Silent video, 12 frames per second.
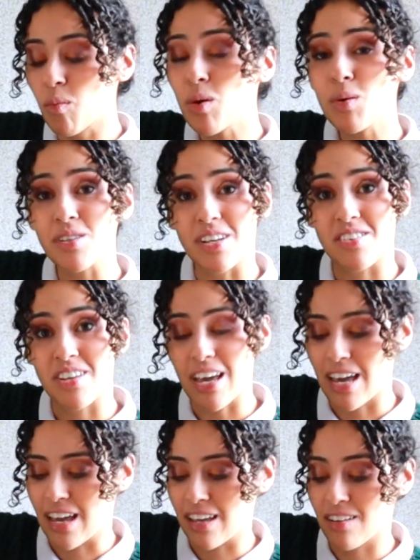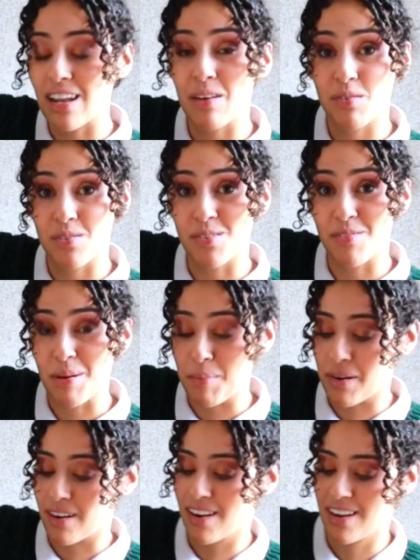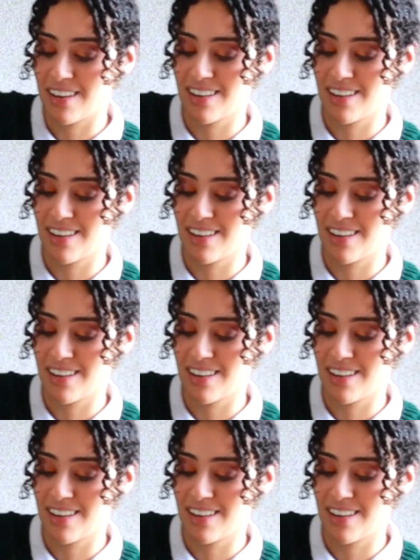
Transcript: What was I saying? 11th of November.